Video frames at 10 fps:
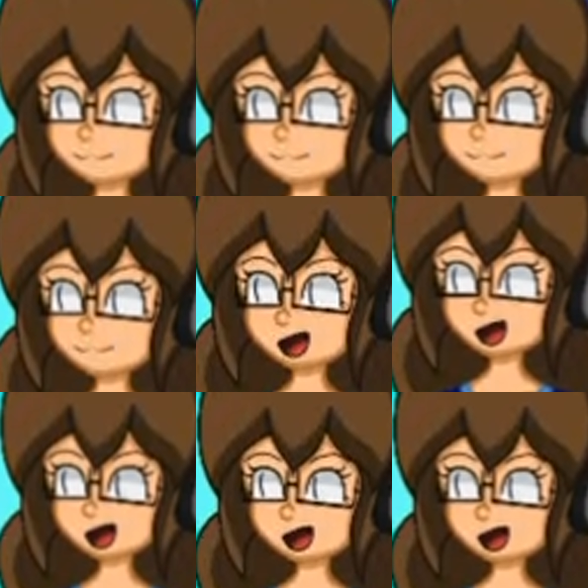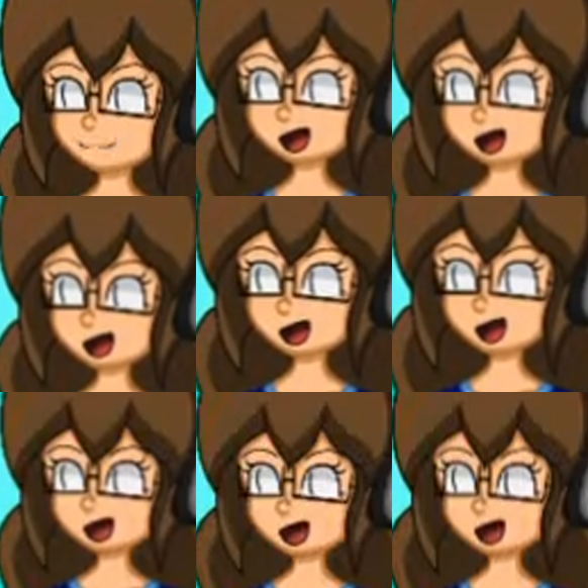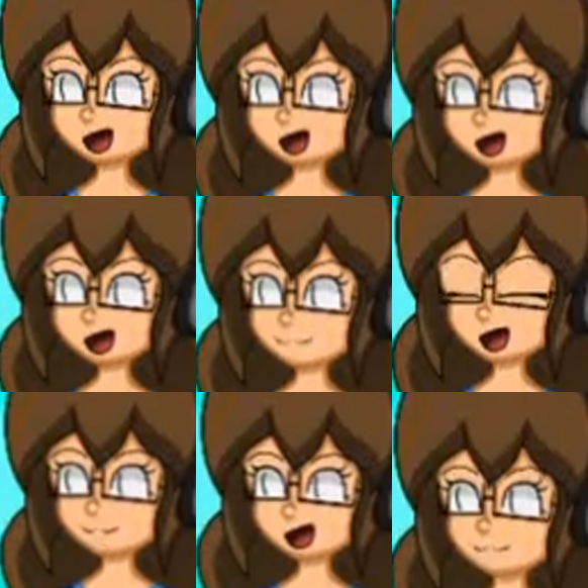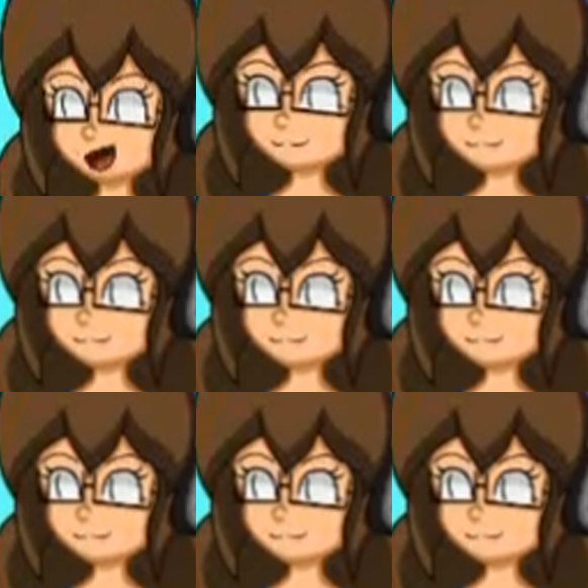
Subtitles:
Because I went to check my personal email for something.